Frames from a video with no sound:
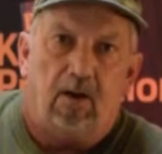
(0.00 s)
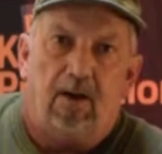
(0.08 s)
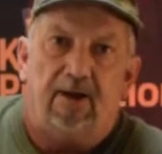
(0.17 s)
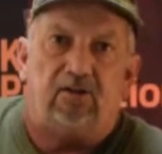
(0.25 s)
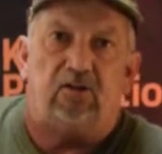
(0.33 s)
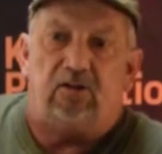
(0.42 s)

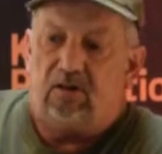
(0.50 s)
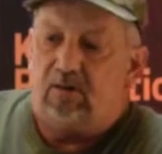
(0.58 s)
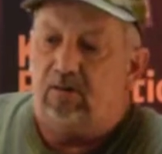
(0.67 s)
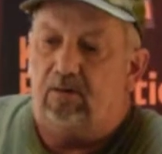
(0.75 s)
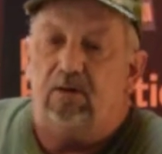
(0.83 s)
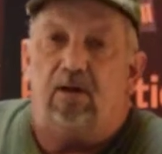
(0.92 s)
It's
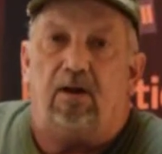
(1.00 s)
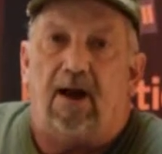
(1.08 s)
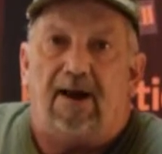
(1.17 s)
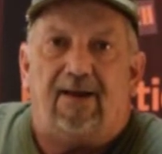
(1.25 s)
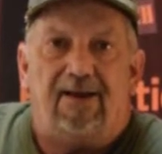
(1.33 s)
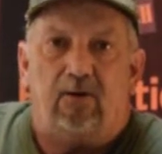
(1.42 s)

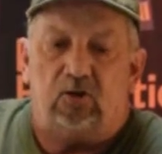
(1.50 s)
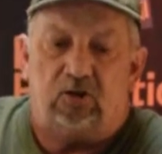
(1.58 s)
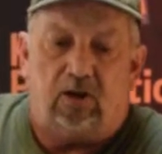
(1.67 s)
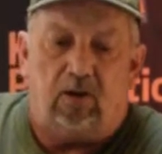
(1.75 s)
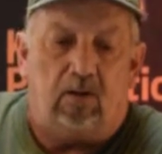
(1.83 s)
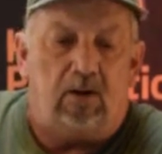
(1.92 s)
got an inner
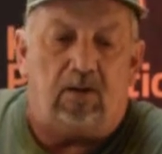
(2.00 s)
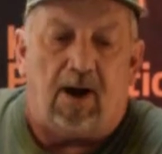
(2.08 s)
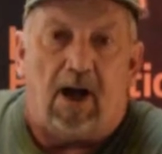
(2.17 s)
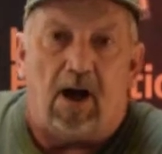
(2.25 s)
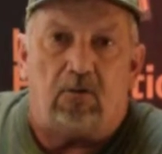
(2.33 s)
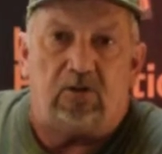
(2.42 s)
shell and an
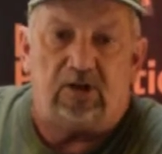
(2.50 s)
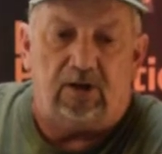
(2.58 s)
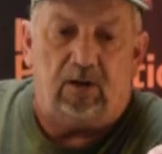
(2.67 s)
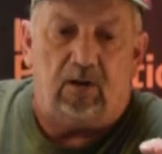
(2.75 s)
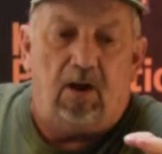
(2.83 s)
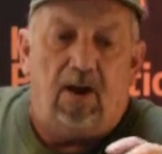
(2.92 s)
outer
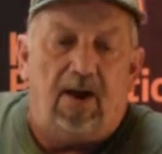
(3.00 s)
shell,